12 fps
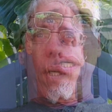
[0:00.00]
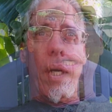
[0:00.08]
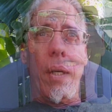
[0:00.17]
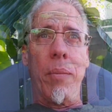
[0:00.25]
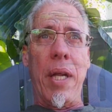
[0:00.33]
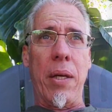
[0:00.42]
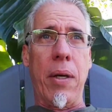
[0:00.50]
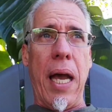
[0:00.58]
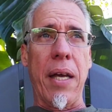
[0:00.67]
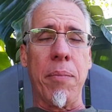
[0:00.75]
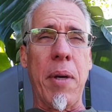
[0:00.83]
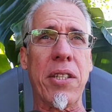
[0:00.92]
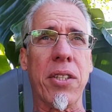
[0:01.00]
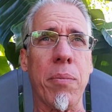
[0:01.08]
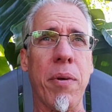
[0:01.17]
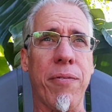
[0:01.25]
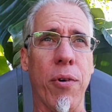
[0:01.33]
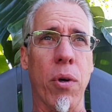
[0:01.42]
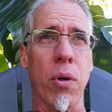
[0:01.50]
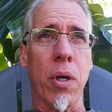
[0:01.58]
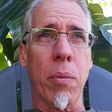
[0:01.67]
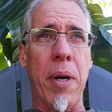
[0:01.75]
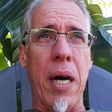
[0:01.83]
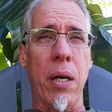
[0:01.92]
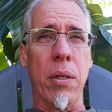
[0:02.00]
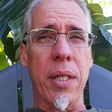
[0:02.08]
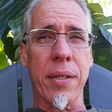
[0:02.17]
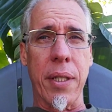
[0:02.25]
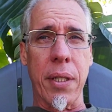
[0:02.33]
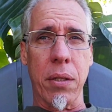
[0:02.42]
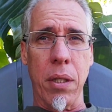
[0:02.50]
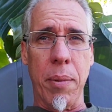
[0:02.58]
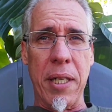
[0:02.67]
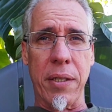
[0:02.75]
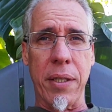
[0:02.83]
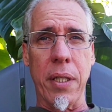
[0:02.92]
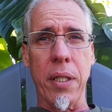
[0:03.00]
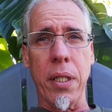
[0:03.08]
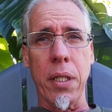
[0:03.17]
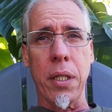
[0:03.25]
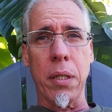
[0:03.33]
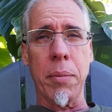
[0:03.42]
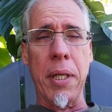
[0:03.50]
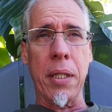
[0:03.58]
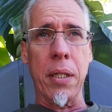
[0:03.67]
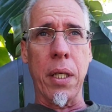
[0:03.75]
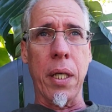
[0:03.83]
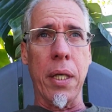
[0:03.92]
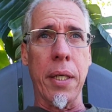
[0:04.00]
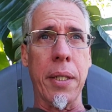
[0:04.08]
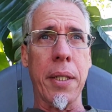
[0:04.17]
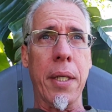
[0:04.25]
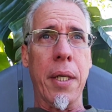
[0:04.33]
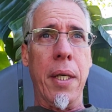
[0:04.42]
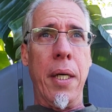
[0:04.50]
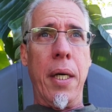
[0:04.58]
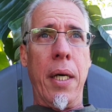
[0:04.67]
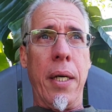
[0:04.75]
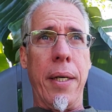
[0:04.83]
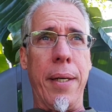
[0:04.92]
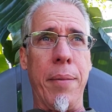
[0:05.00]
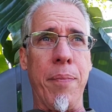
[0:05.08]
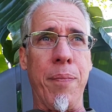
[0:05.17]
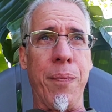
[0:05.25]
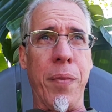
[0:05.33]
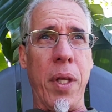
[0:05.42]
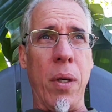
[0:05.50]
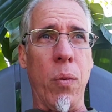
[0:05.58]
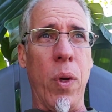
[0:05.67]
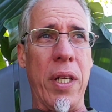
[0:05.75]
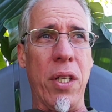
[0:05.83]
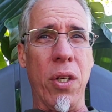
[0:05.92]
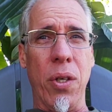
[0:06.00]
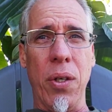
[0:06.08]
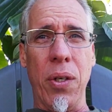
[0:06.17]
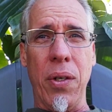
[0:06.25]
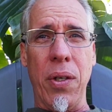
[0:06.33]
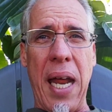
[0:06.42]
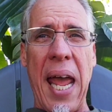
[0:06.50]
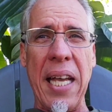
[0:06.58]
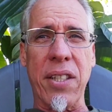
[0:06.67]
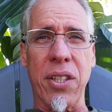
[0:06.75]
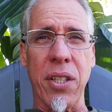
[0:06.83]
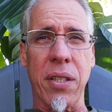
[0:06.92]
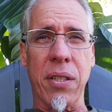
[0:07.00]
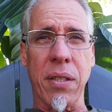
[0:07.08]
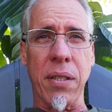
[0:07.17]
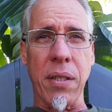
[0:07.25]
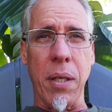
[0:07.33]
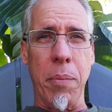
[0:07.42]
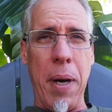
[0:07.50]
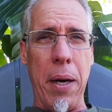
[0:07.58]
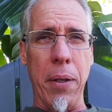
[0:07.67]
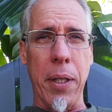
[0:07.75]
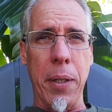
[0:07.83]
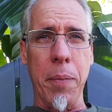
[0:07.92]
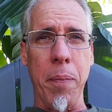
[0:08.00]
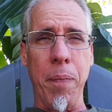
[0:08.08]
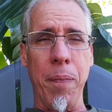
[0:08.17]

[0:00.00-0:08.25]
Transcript: Like I mentioned before about listening to the mycelium and when you're anxious about it